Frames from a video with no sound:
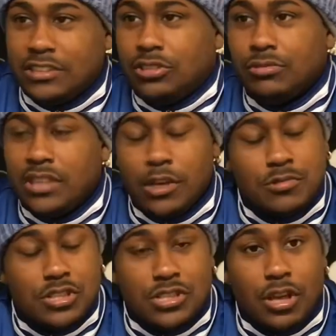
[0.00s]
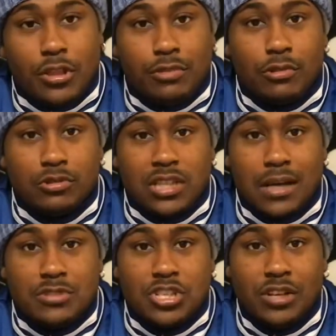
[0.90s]
don't think it was a throw
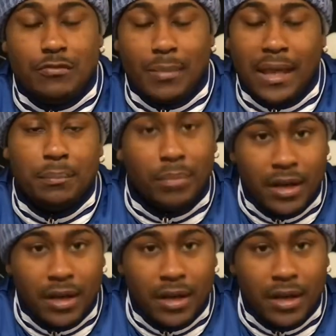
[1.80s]
Tom should have made.